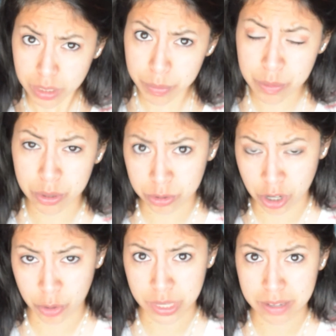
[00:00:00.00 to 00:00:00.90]
people who
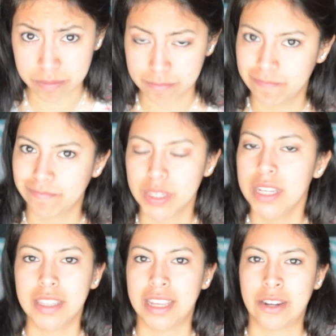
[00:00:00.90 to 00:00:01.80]
know me,
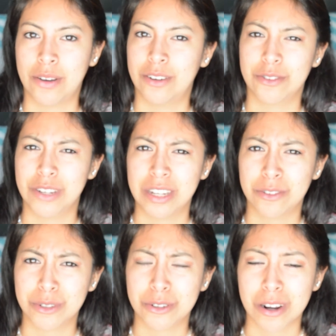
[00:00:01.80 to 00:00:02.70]
they know I don't
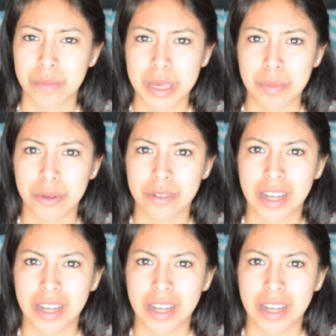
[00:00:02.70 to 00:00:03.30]
deal with drunk people.